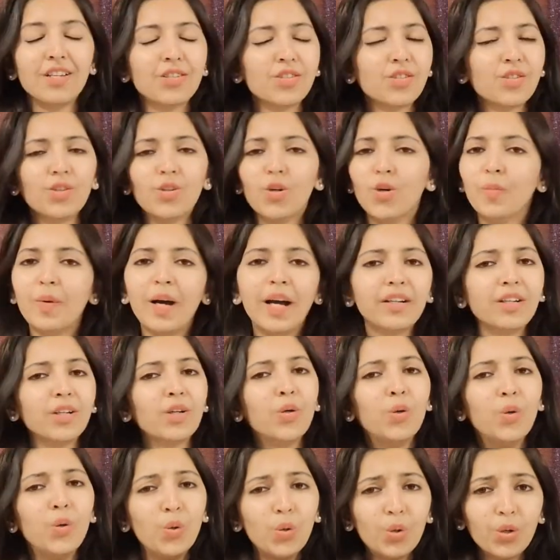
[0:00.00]
So no
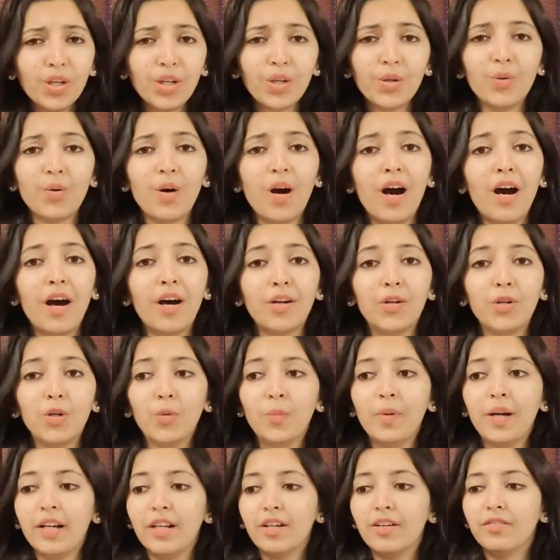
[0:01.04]
matter who you are,
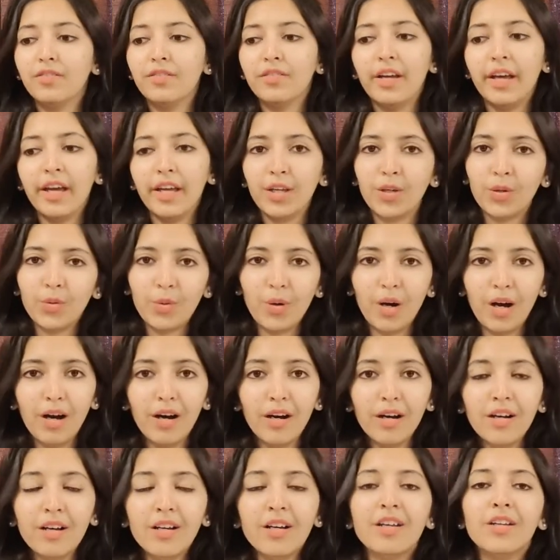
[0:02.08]
no matter where you
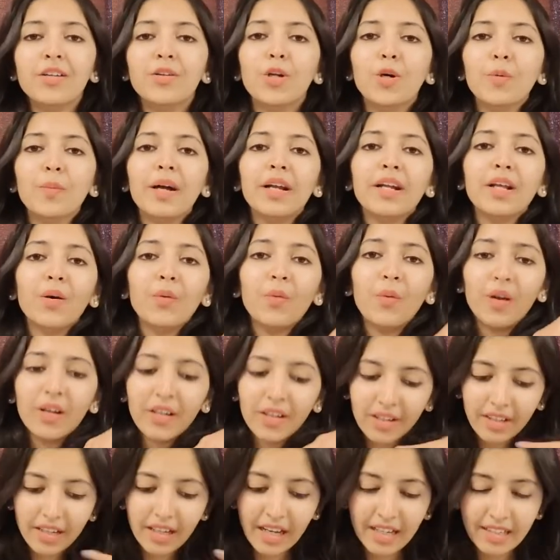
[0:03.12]
are, no matter what
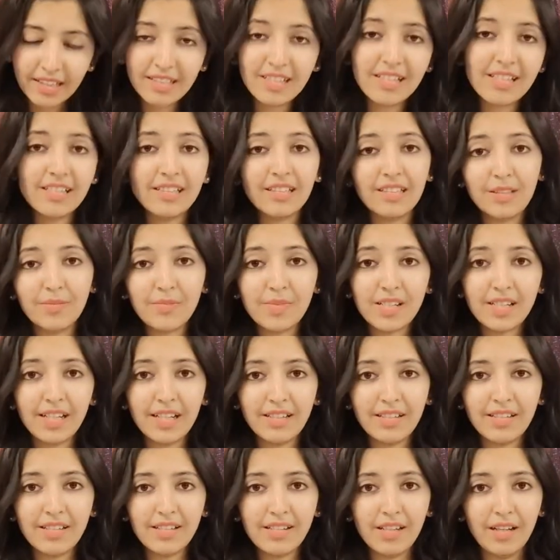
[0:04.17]
your current
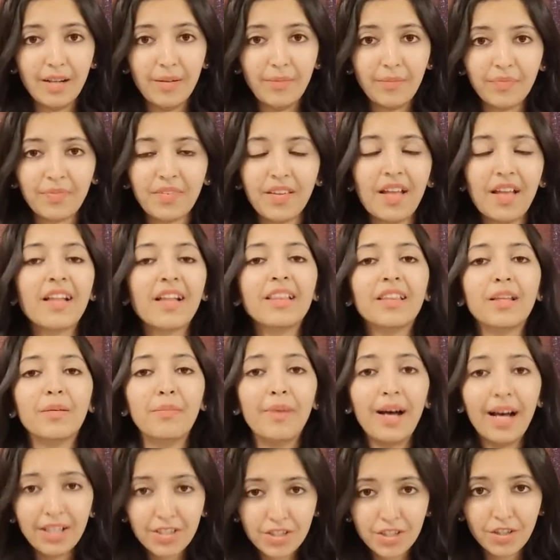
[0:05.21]
circumstances are, the
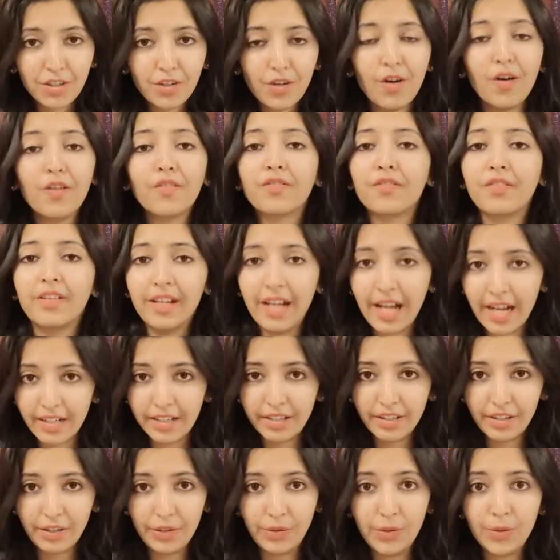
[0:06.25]
magic of
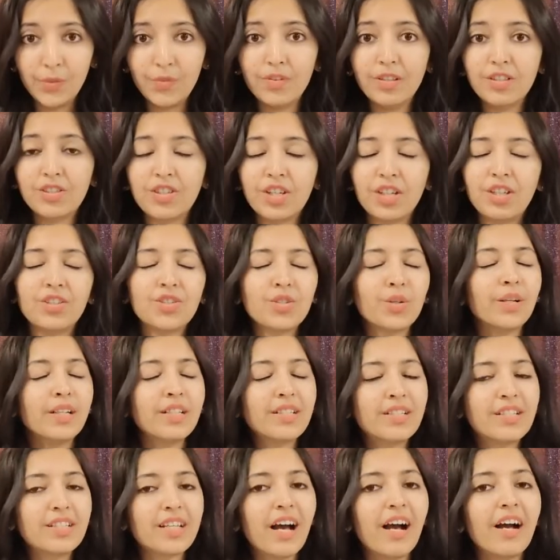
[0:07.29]
gratitude will change your
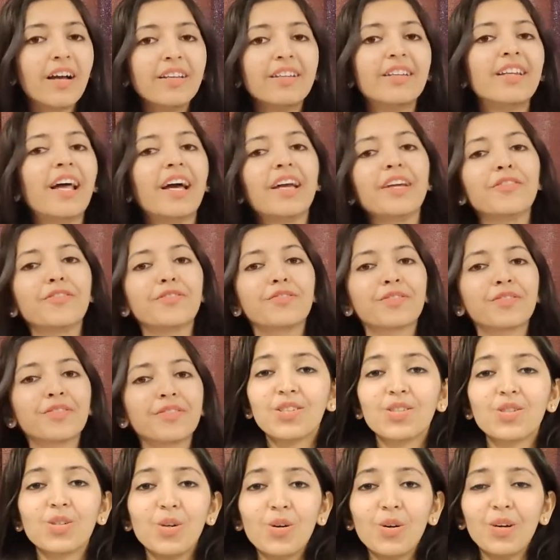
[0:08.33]
entire life.
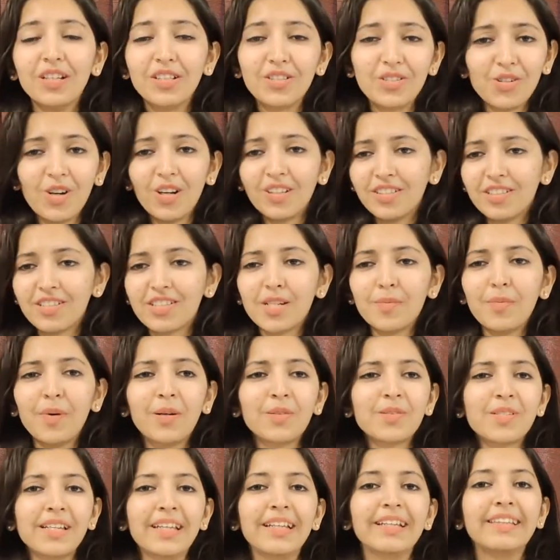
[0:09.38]
So it's not just
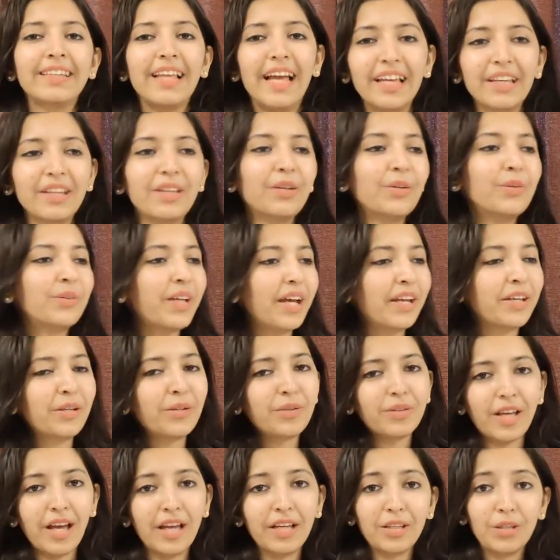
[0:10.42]
about saying thank you, thank
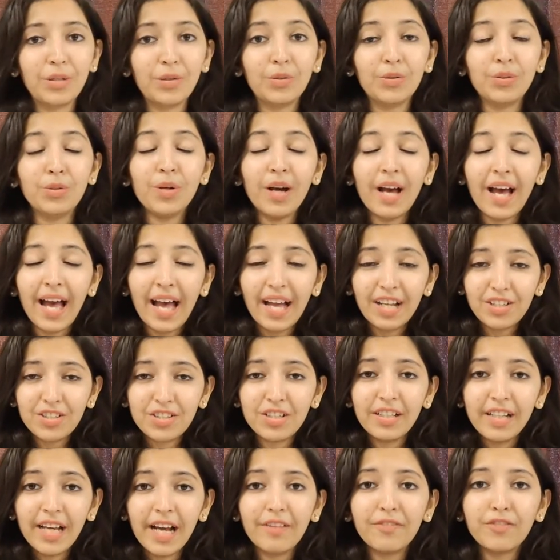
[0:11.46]
you, thank you. You
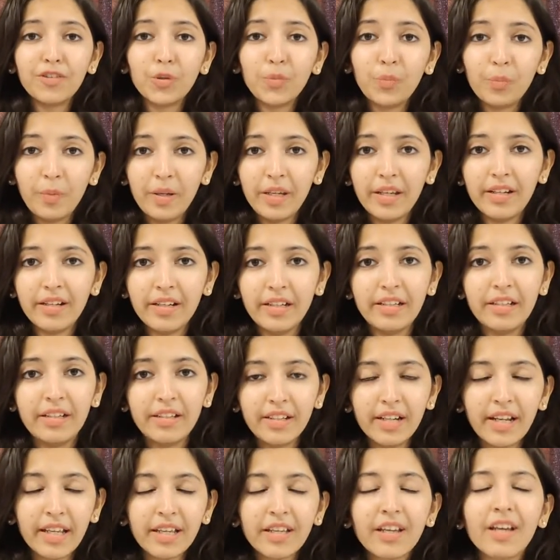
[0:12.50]
actually have to mean it.
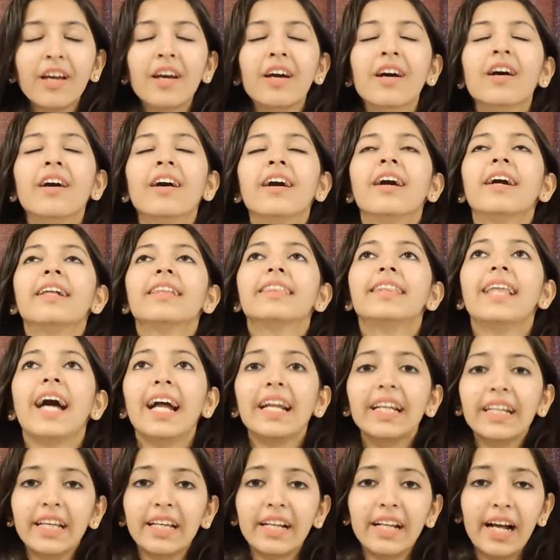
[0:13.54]
Like
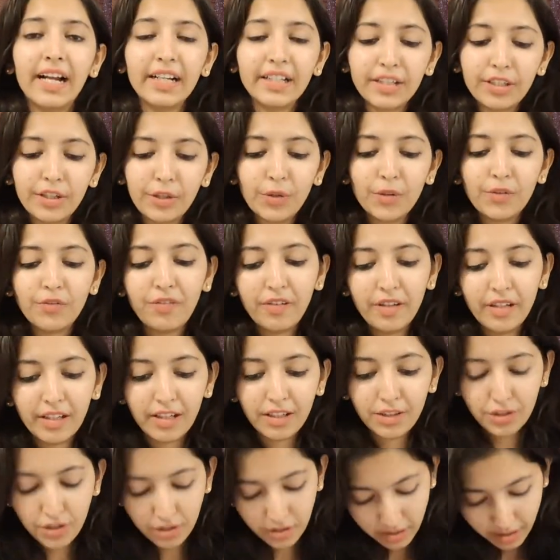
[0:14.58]
that gratitude
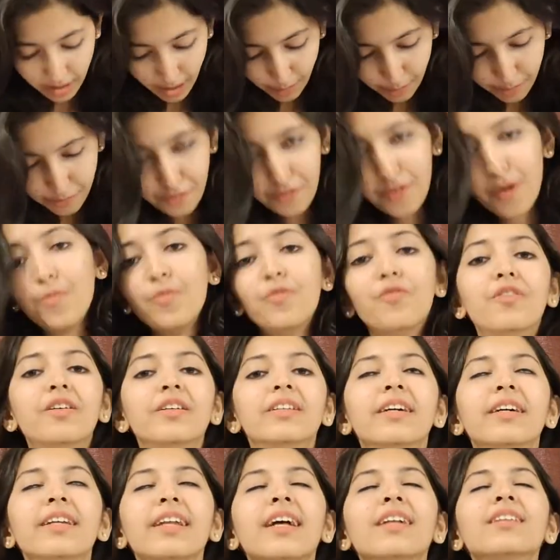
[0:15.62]
feeling should come from
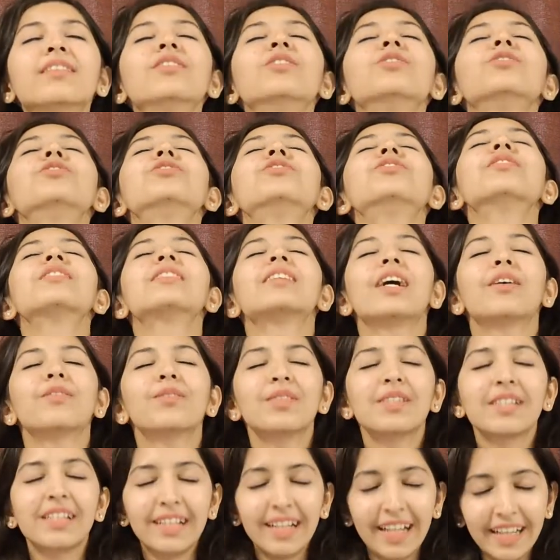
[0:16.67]
within and you just have
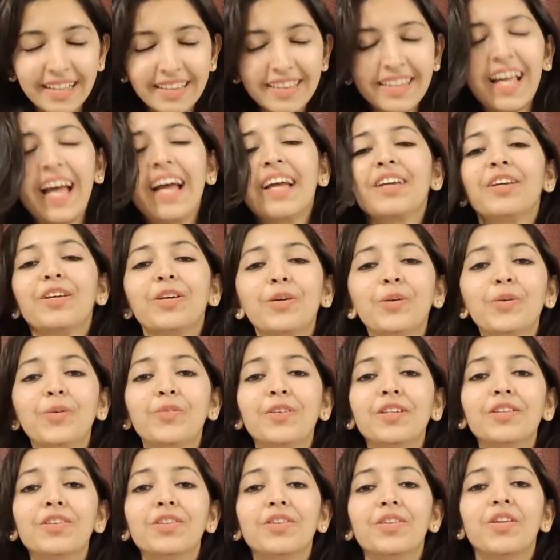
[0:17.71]
to say like thank you
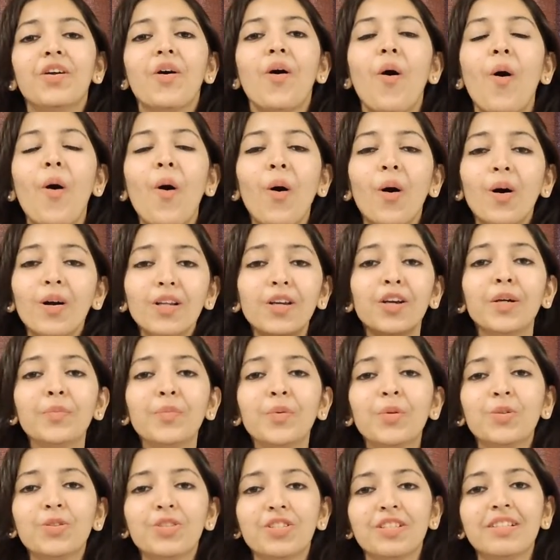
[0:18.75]
with all your
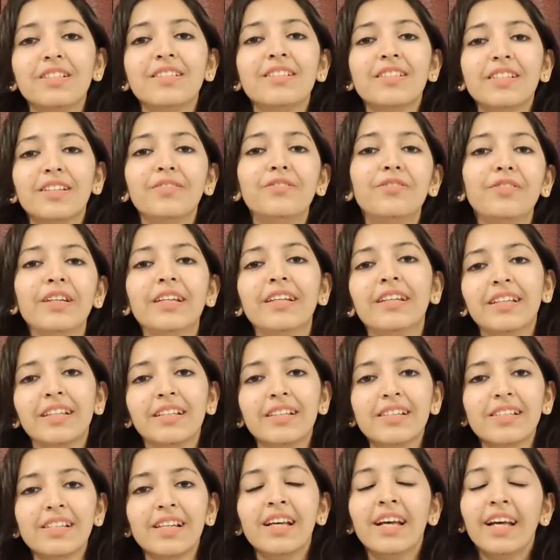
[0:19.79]
emotions and
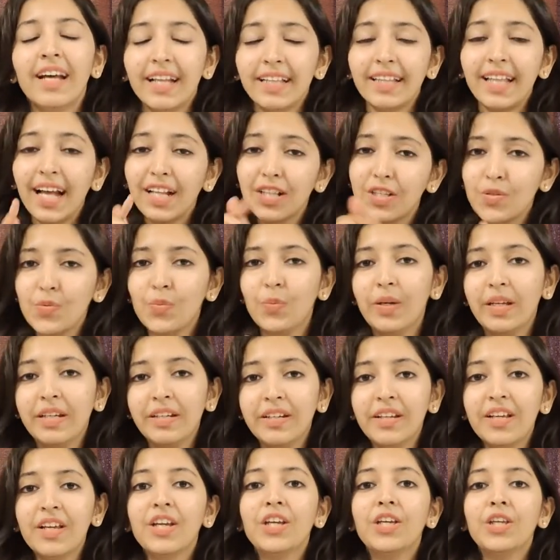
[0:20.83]
feelings and that's
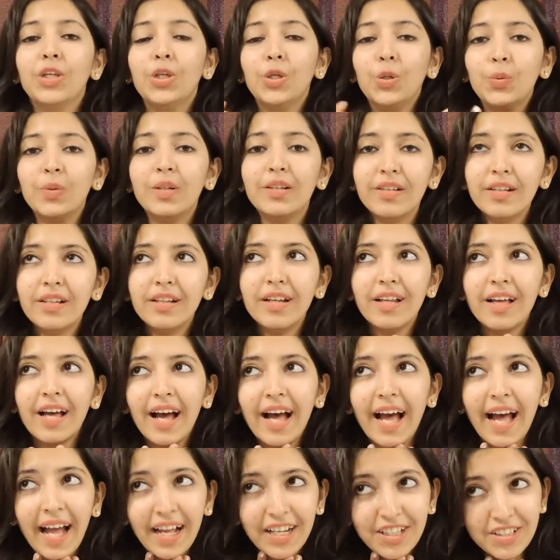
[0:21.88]
when you will
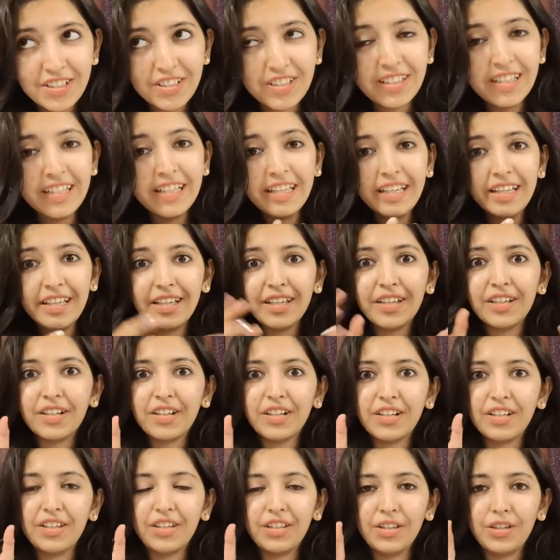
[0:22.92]
actually
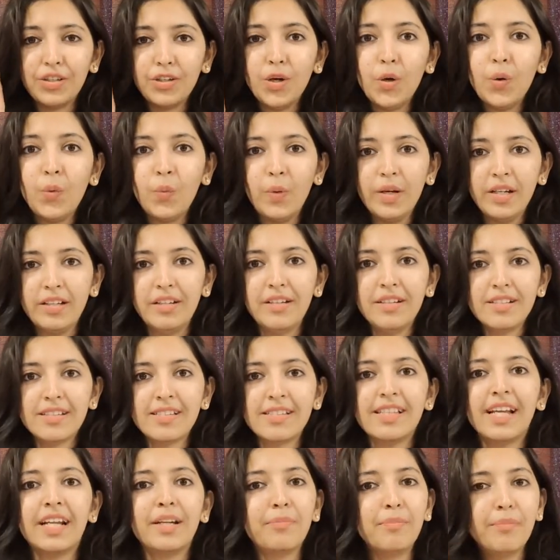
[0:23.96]
you know
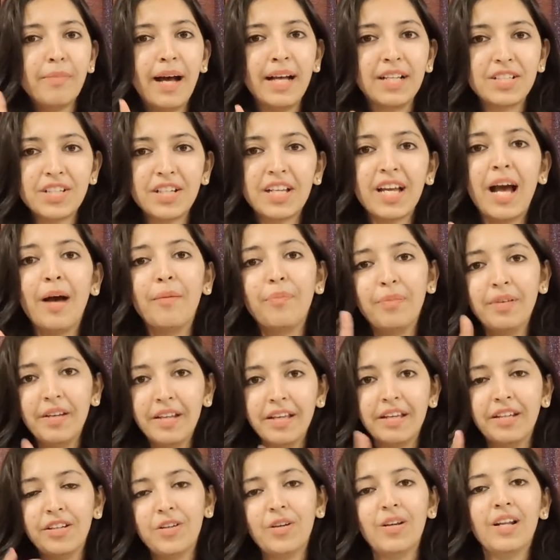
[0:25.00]
witness that magic
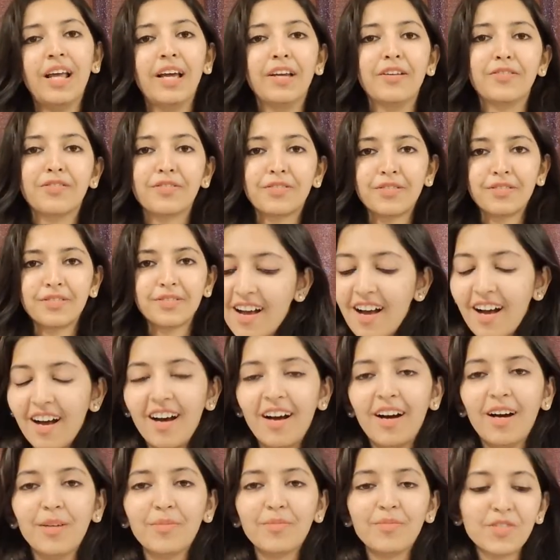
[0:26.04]
happening in your life
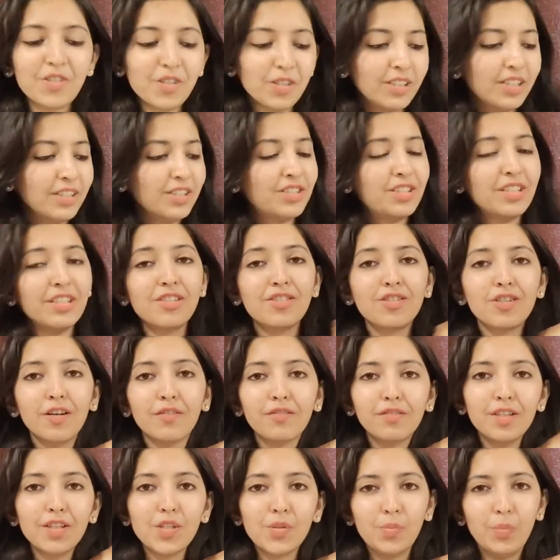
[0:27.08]
um, so the gist
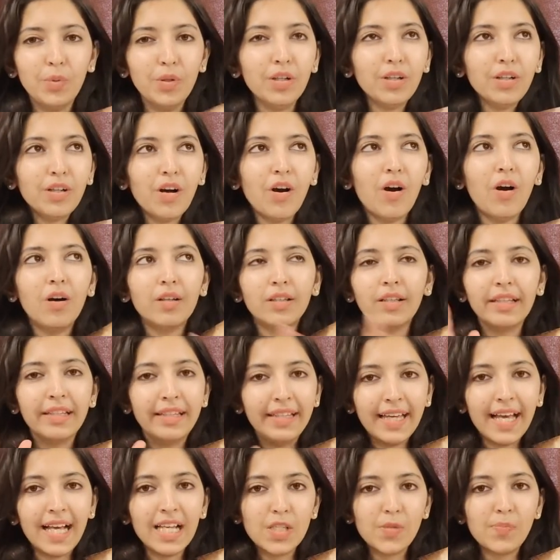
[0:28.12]
of this book or the
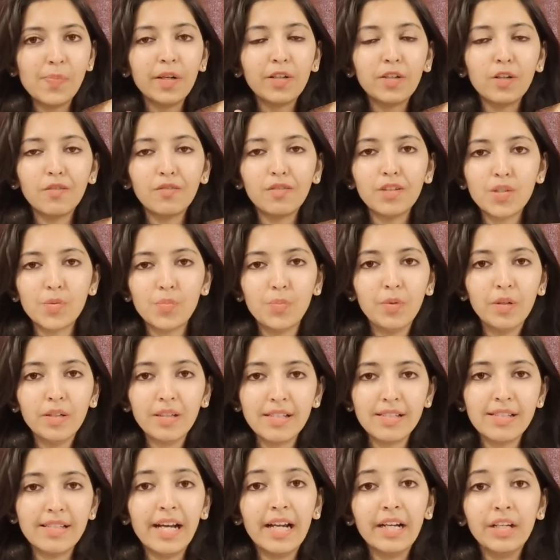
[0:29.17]
key aspect of this book
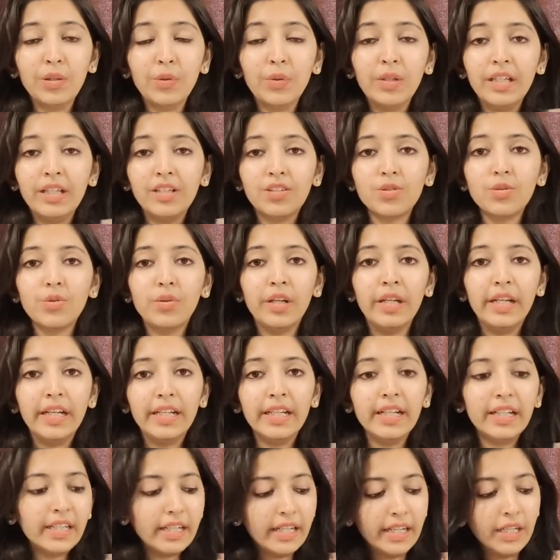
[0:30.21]
is that you need to
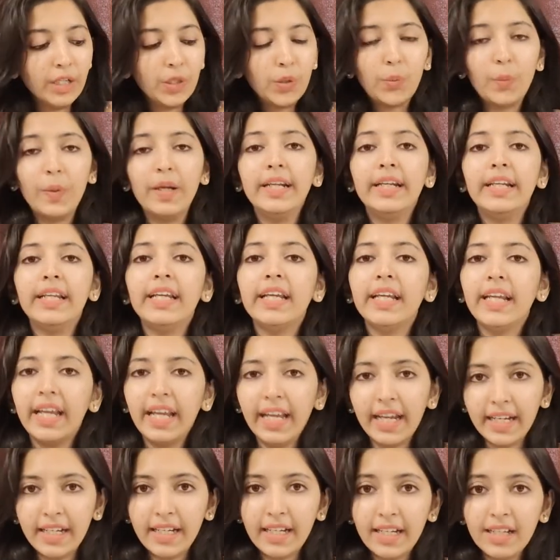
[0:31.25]
read it in
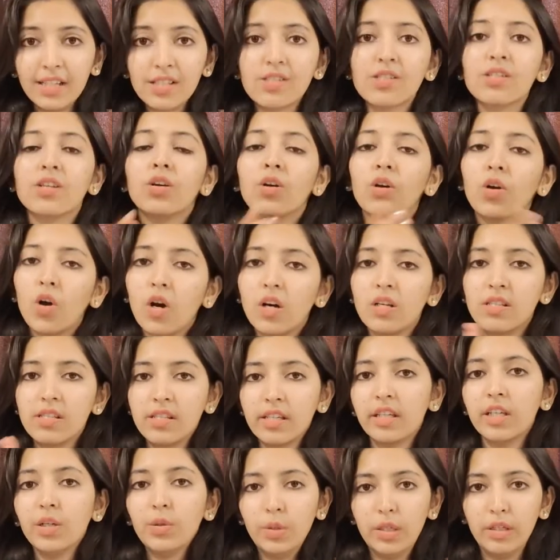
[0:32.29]
28 days
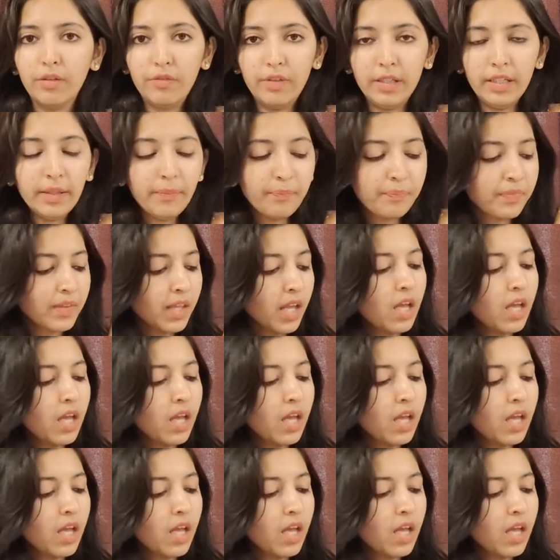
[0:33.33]
consecutively